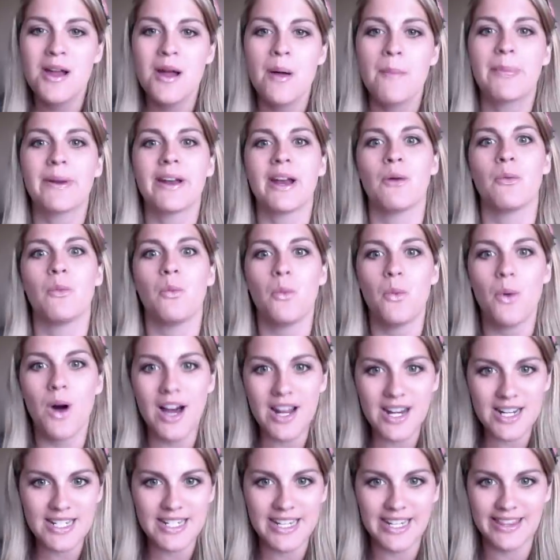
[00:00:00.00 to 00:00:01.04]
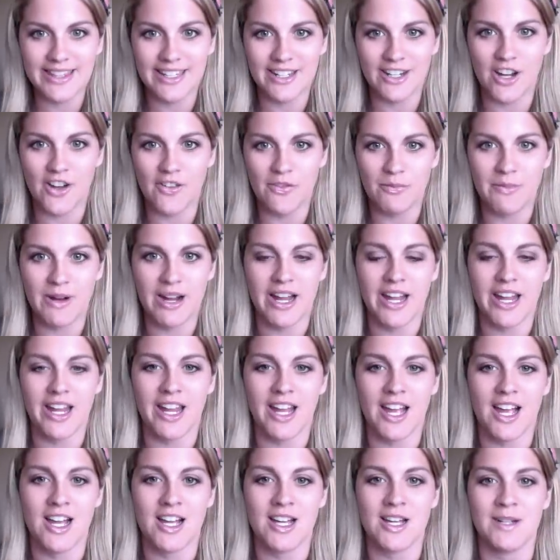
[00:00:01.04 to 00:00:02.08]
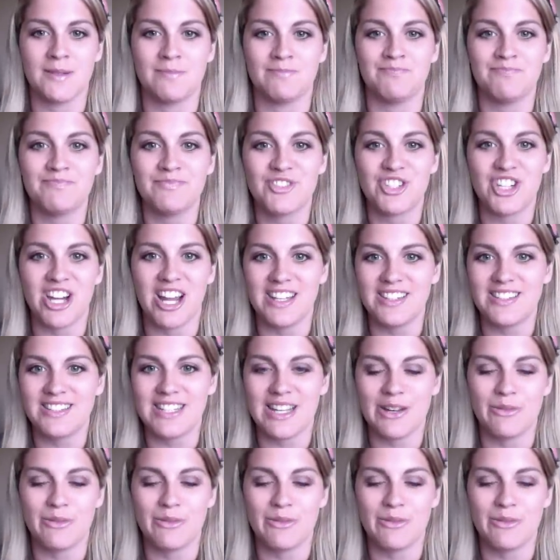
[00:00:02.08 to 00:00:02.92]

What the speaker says: But I wanted to get that off my chest,